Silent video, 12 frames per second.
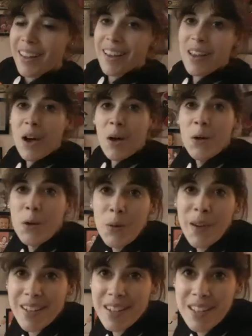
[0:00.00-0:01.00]
Like,
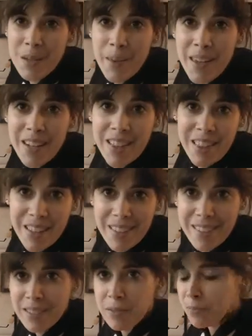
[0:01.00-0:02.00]
who anticipated
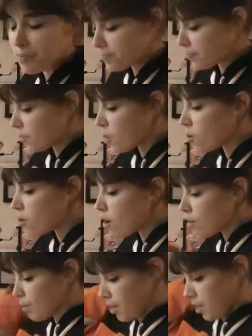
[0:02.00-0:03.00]
this?
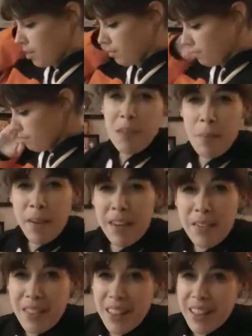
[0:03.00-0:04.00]
Nobody. He may
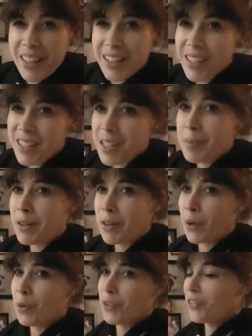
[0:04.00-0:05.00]
even lead the team in
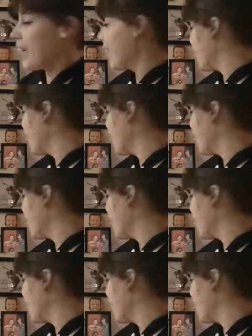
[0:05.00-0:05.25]
goals